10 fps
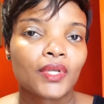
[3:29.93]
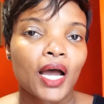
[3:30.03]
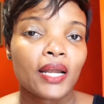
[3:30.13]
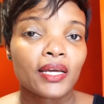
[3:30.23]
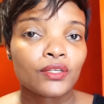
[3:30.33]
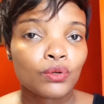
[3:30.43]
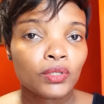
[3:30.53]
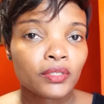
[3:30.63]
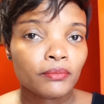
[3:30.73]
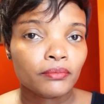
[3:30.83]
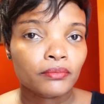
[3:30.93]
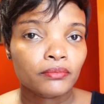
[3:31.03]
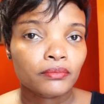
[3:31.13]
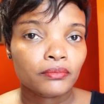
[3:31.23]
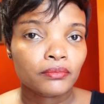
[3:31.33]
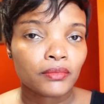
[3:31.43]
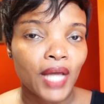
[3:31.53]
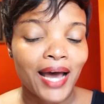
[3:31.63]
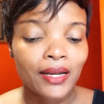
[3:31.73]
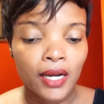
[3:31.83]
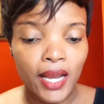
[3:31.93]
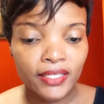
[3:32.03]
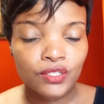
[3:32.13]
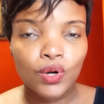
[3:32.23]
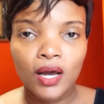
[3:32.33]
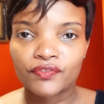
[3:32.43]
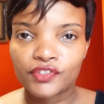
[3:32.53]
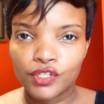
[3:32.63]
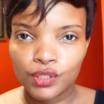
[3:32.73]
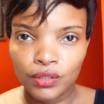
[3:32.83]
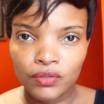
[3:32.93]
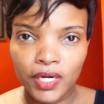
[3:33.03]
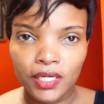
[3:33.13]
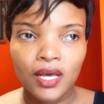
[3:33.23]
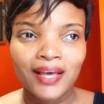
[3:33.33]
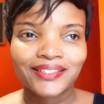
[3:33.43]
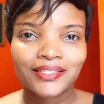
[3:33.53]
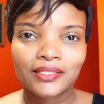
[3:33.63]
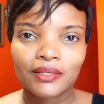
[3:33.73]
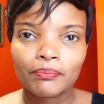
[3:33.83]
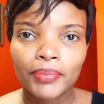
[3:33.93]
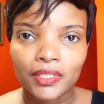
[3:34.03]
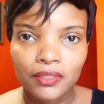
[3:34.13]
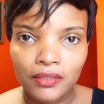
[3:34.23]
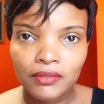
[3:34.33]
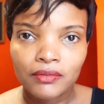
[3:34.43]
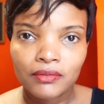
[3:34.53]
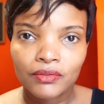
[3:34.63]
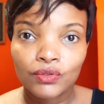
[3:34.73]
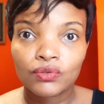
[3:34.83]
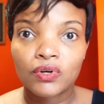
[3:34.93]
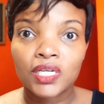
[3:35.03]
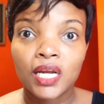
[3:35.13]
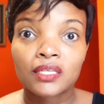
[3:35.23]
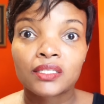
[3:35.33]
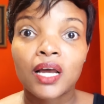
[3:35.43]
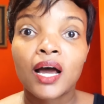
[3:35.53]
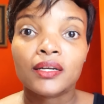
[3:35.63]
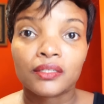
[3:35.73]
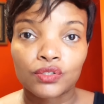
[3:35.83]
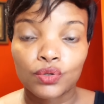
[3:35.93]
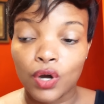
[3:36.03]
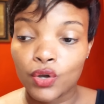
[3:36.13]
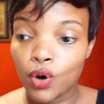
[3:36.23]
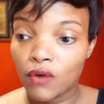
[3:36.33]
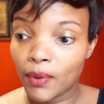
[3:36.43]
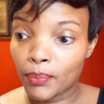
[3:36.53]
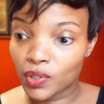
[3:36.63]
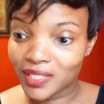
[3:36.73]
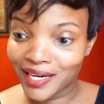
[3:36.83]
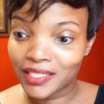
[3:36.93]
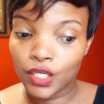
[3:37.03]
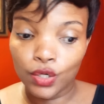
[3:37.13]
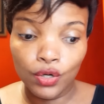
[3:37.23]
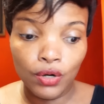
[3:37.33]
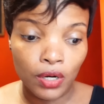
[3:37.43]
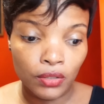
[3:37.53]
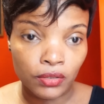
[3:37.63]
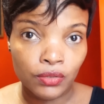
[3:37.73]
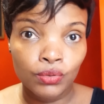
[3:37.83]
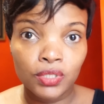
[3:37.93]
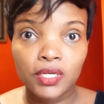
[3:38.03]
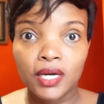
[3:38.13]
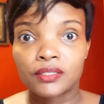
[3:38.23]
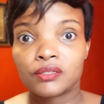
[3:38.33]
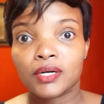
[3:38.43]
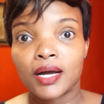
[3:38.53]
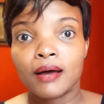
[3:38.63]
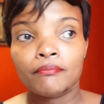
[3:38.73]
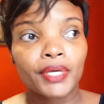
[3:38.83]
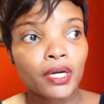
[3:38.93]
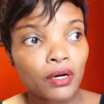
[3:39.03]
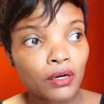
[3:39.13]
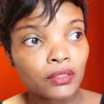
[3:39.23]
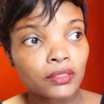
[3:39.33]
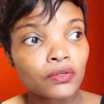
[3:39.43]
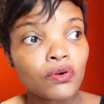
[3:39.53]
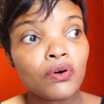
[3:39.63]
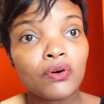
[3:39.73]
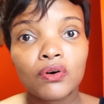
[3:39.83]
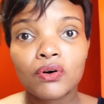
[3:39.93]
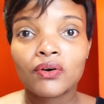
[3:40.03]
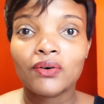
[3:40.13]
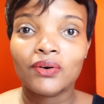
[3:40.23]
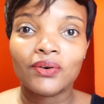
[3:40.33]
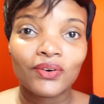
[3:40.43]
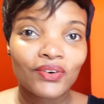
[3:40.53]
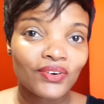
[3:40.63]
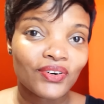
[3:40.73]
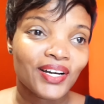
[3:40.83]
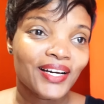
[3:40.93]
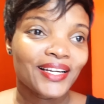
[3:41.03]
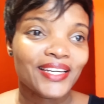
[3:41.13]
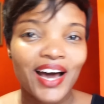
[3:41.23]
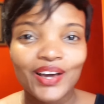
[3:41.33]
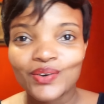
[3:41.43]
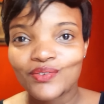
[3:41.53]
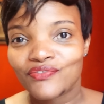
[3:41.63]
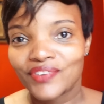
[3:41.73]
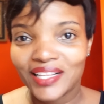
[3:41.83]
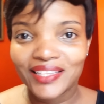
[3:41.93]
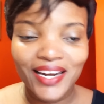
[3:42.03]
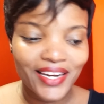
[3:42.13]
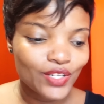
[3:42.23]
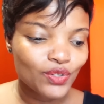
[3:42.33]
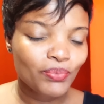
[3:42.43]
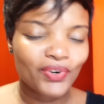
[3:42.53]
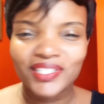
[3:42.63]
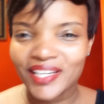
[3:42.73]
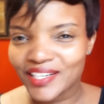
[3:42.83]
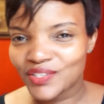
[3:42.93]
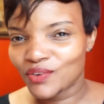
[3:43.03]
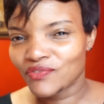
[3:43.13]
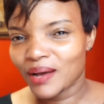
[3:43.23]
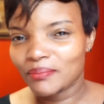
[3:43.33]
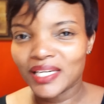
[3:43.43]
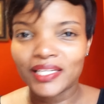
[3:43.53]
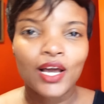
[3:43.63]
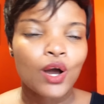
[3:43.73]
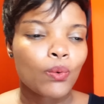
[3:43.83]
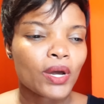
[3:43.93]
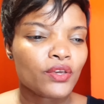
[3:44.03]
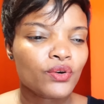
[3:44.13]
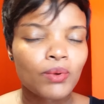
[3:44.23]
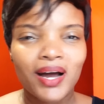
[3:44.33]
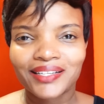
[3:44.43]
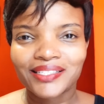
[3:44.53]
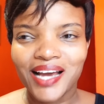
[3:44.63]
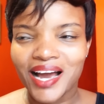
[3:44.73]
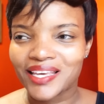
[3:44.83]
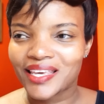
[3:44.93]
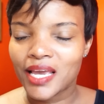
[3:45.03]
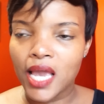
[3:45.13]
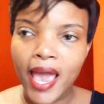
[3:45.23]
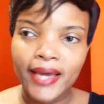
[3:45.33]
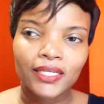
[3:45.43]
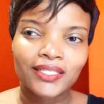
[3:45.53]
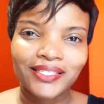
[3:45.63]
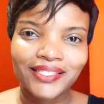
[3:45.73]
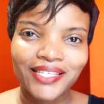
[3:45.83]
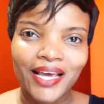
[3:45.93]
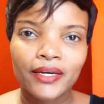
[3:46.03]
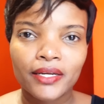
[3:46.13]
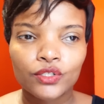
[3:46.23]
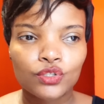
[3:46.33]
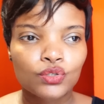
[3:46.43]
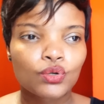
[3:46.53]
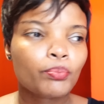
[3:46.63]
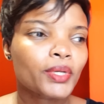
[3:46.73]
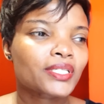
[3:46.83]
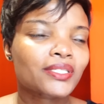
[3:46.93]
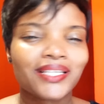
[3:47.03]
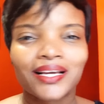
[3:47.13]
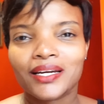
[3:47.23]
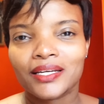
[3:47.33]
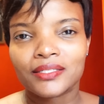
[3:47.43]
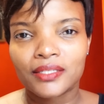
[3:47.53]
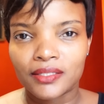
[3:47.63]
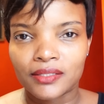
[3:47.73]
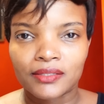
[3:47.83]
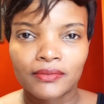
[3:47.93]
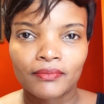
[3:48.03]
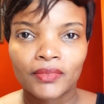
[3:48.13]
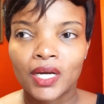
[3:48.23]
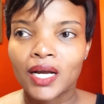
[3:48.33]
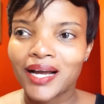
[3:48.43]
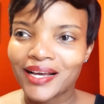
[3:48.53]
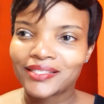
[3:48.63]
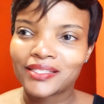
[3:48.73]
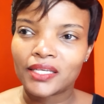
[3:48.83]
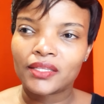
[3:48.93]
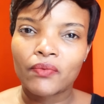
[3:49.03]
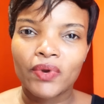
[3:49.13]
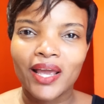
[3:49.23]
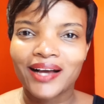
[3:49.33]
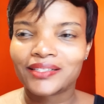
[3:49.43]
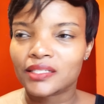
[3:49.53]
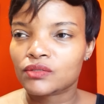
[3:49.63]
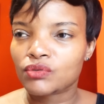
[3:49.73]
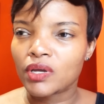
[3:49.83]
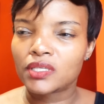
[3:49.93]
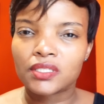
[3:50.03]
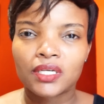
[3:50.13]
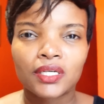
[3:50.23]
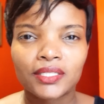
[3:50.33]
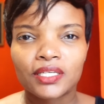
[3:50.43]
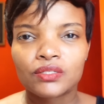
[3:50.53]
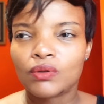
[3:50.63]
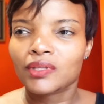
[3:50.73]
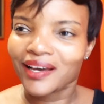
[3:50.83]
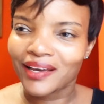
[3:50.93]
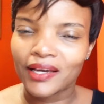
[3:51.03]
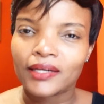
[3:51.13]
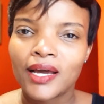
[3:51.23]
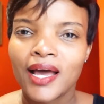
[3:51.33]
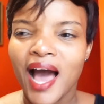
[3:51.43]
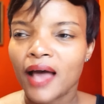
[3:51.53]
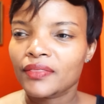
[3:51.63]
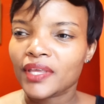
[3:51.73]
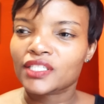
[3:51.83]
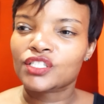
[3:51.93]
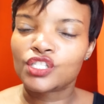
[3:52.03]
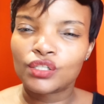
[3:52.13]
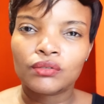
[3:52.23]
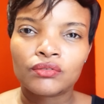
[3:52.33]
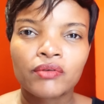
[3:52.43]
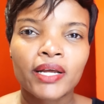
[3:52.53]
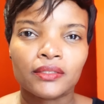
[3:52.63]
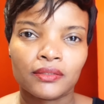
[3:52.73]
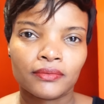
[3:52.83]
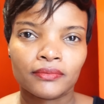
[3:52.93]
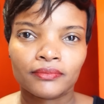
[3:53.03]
And I told him, unless you have children, zip it. You do not understand. So now you're overprotecting yours, who's yet to come, because, oh, now you feel the need to protect your family while you were attacking and sending stupid sicknesses, cursing the reactors, throwing sicknesses on their head and their children.